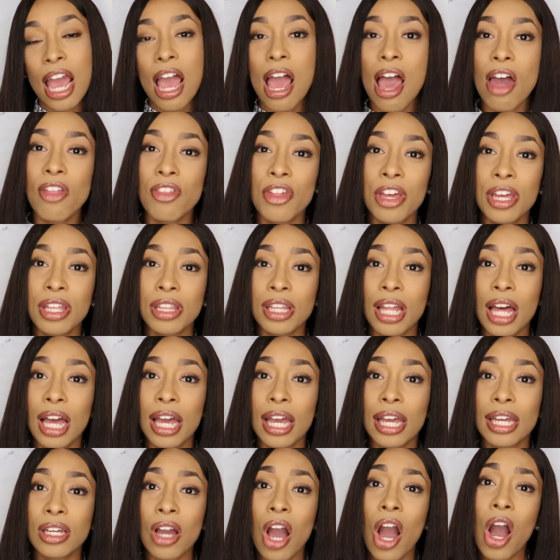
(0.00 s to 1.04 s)
And then
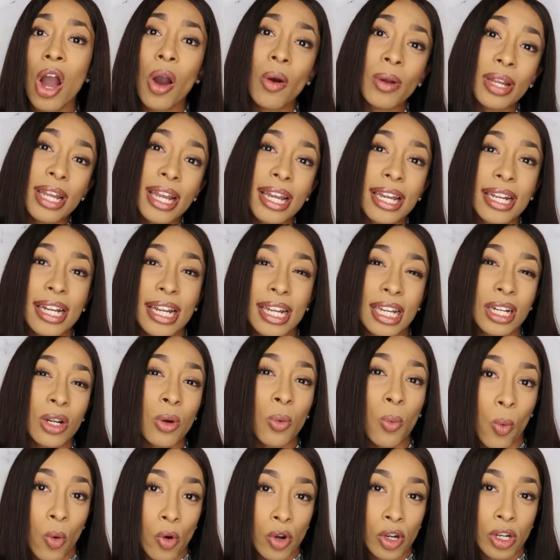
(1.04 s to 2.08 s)
like, oh yeah, can I get a
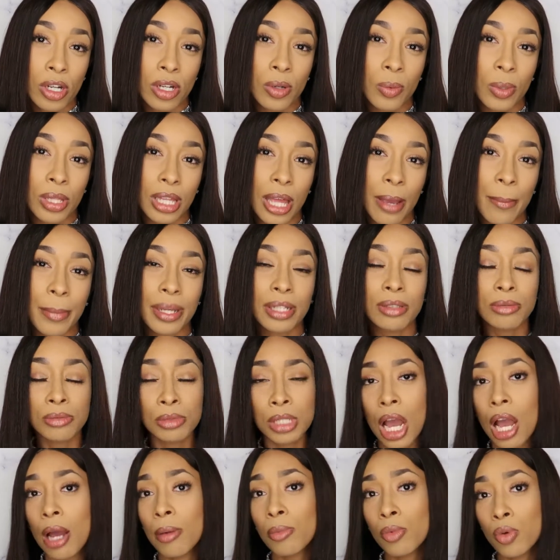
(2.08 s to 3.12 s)
water with lemon?
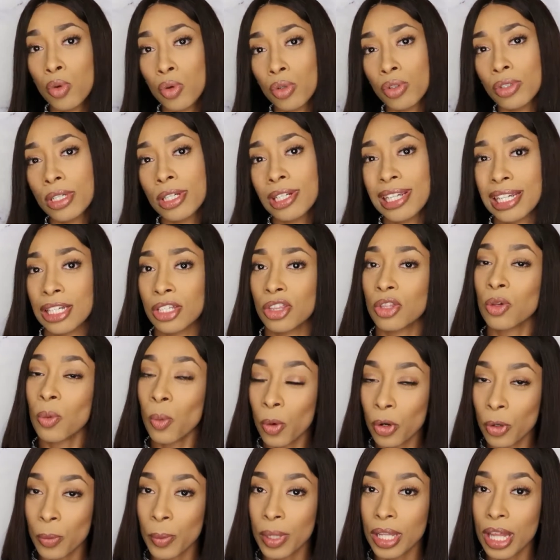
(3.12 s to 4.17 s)
Calm, cool, you could get the
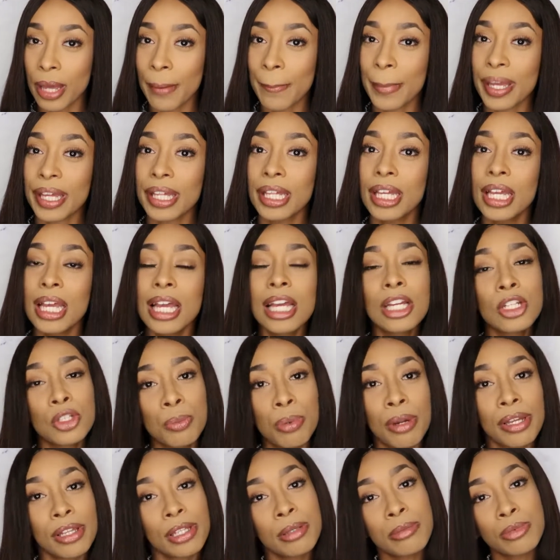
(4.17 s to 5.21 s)
water with lemon. You
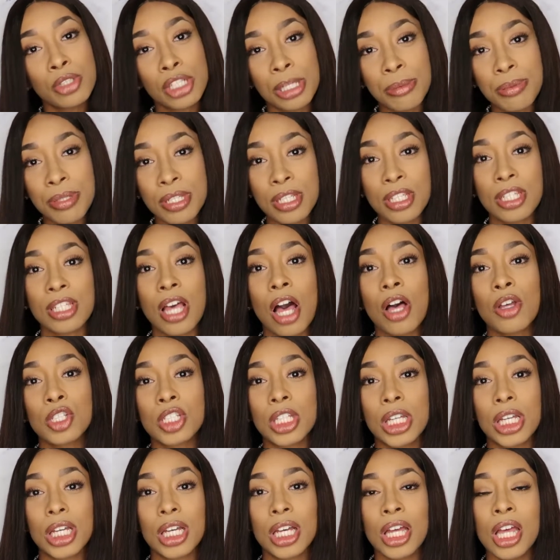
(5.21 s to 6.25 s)
bring them chips and
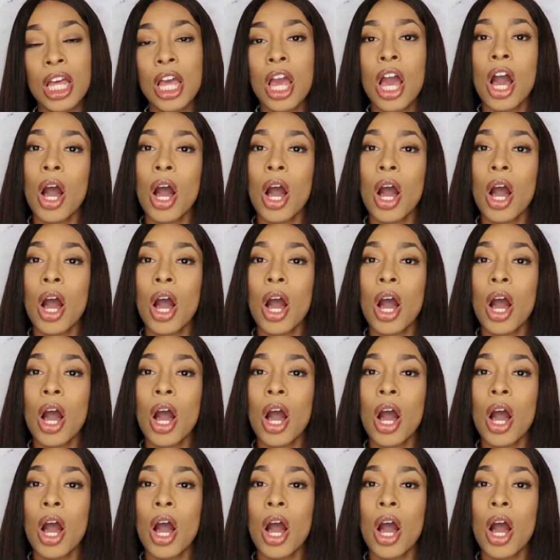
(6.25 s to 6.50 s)
salsa.